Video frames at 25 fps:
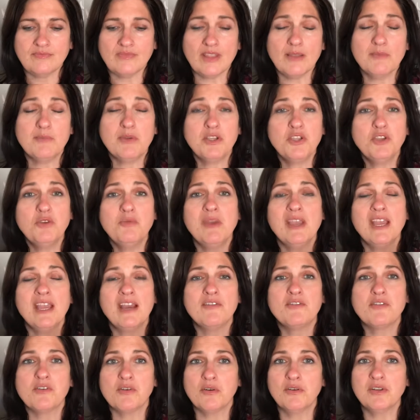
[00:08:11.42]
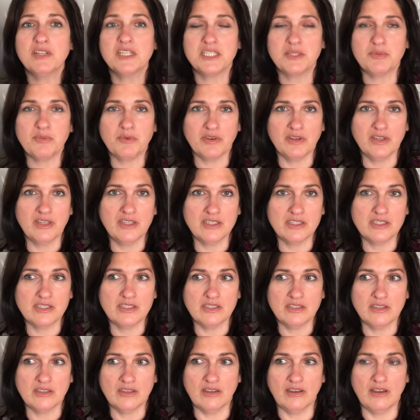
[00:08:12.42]
but you may have your own
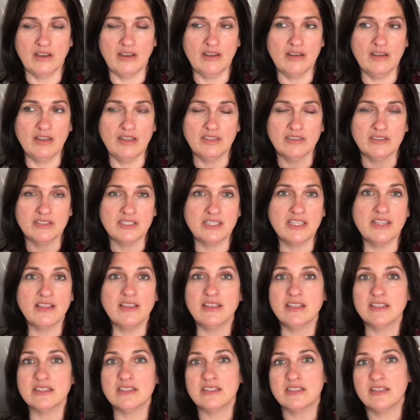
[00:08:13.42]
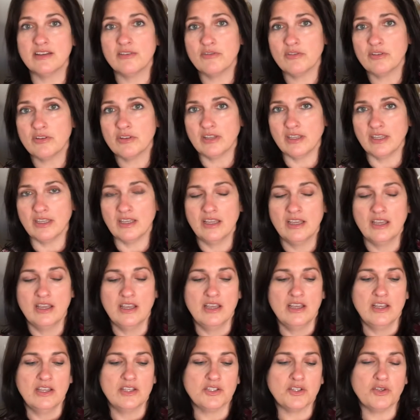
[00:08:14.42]
experience uh, and see things differently.
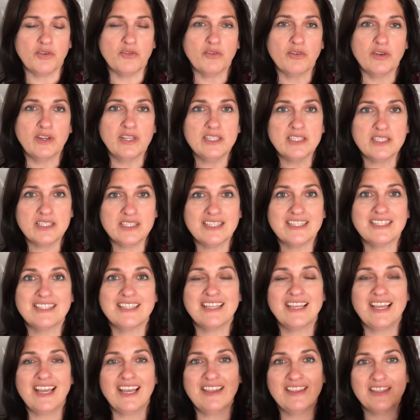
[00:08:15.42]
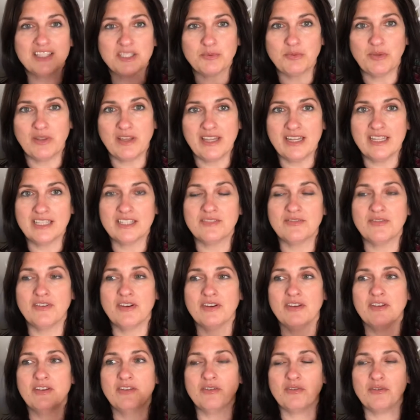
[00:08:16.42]
So for instance, again, this planet's
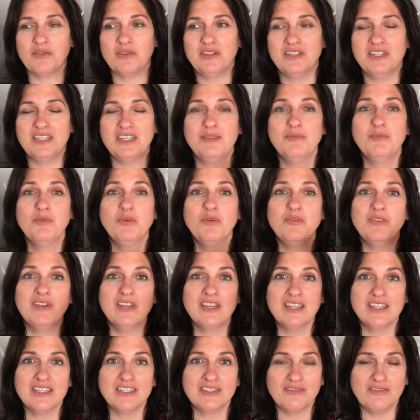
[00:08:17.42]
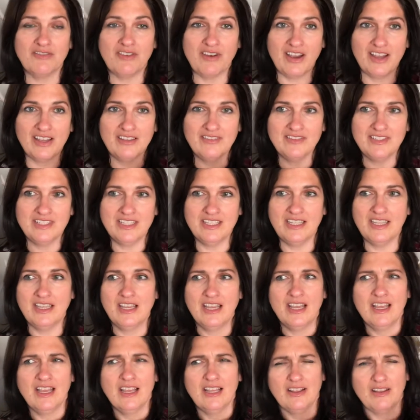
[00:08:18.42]
very 3D moving into 5D.
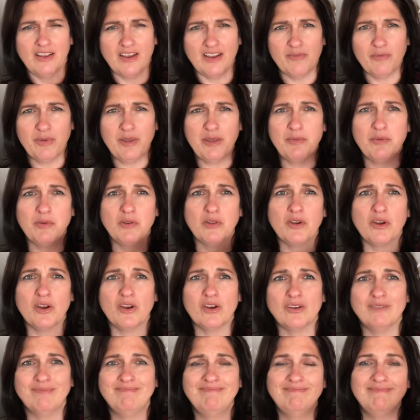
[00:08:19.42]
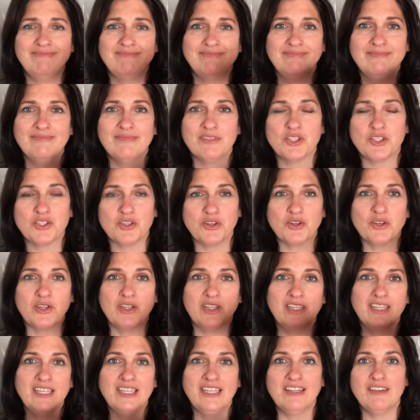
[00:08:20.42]
A lot of people are hmm,
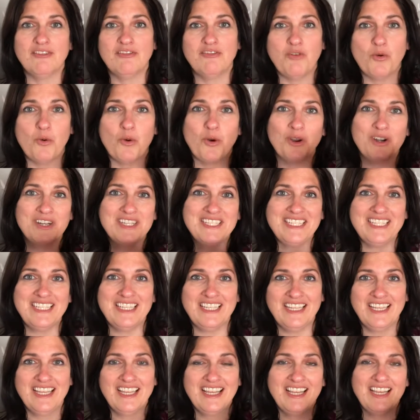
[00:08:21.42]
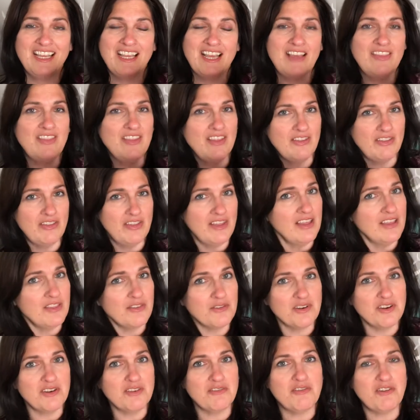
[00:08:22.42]
circling 4D and they think
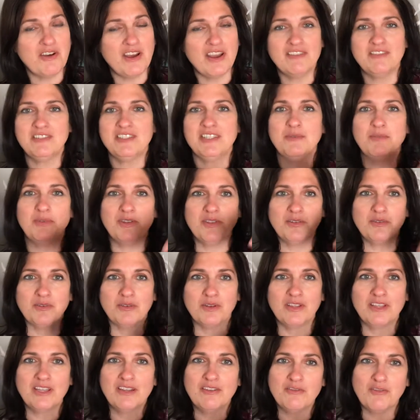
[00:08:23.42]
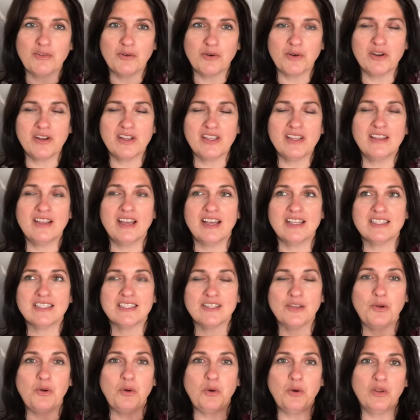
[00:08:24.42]
they're in 5D, but they're really in 4D. That's
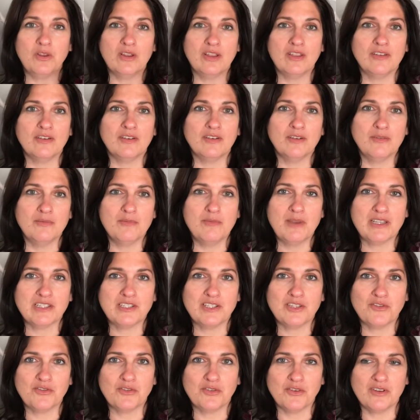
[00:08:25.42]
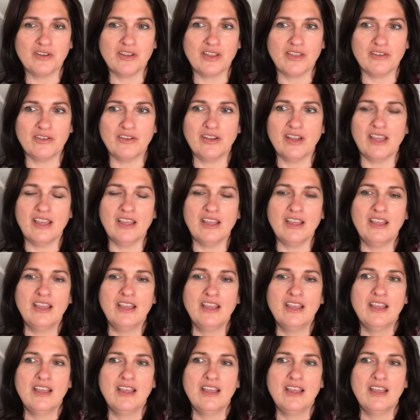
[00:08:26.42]
a whole other message for another day.